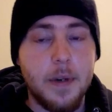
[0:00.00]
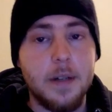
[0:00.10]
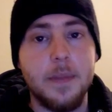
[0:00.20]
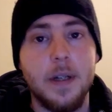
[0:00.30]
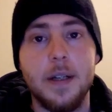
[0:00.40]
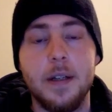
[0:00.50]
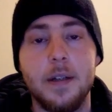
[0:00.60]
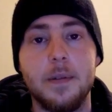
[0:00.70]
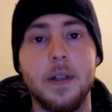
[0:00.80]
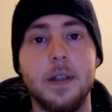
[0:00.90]
the bottom line
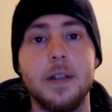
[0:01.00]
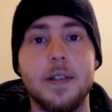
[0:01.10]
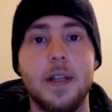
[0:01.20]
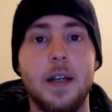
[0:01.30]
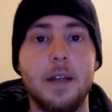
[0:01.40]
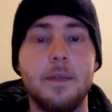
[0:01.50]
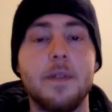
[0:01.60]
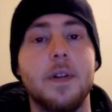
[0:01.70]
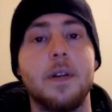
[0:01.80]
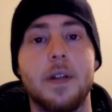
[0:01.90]
here really is that
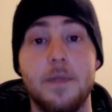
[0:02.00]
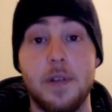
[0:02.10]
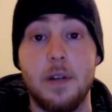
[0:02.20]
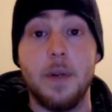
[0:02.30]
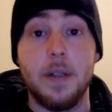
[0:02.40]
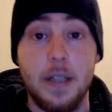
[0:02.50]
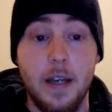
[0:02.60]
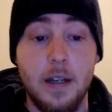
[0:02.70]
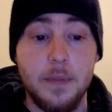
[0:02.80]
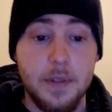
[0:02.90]
even if you don't give a shit about
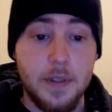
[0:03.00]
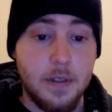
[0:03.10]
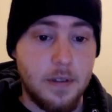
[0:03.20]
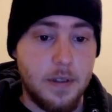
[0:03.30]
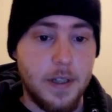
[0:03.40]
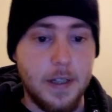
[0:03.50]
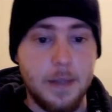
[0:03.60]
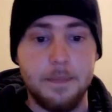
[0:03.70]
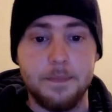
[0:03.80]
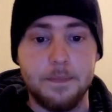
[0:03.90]
the animals,
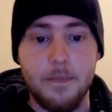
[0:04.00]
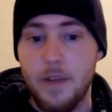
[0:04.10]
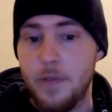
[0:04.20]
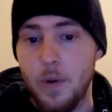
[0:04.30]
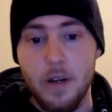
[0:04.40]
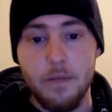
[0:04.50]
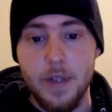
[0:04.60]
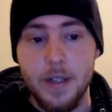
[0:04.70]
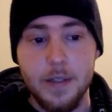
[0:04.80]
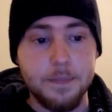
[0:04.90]
if you
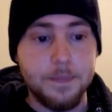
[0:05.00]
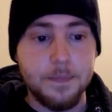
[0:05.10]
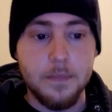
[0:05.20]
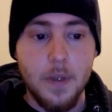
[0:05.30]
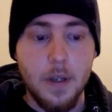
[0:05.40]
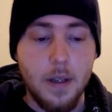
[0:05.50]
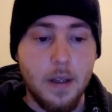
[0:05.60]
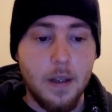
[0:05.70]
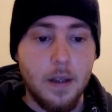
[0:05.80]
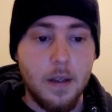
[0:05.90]
aren't vegan,
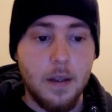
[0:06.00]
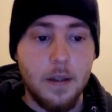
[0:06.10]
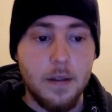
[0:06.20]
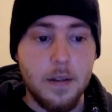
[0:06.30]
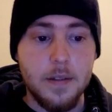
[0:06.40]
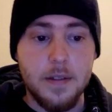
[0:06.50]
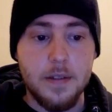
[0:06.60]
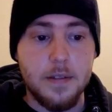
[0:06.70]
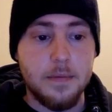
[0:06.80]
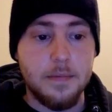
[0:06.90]

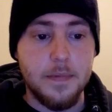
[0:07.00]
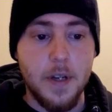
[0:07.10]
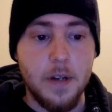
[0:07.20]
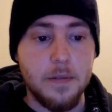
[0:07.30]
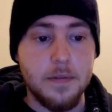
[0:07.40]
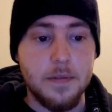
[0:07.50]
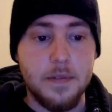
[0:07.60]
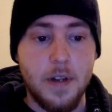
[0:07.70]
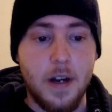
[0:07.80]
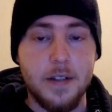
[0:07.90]
there's known
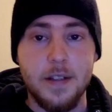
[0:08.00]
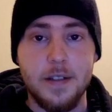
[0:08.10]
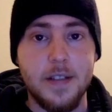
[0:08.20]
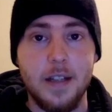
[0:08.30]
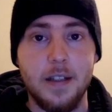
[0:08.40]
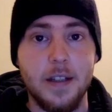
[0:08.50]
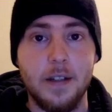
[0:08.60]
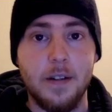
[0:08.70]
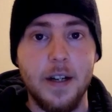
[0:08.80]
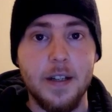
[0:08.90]
toxic, deadly
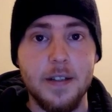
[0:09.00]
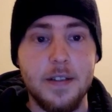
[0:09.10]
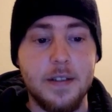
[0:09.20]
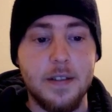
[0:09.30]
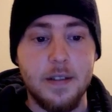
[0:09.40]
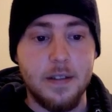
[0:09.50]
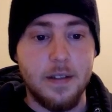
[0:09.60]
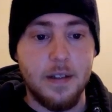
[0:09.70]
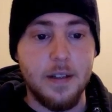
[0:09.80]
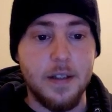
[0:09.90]
ingredients
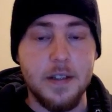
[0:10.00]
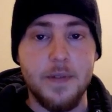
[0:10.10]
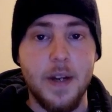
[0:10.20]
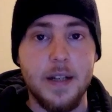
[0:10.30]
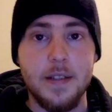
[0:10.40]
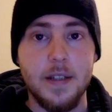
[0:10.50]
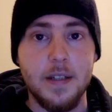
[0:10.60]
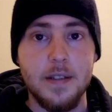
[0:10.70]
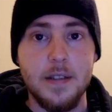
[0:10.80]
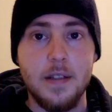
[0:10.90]
in these
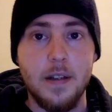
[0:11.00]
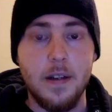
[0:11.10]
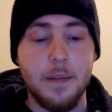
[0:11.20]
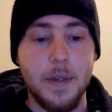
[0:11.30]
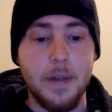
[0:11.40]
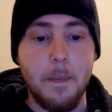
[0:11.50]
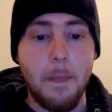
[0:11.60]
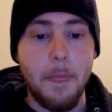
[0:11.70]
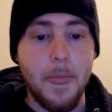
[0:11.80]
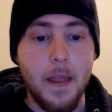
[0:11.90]
vaccines. I
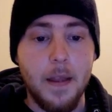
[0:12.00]
mean,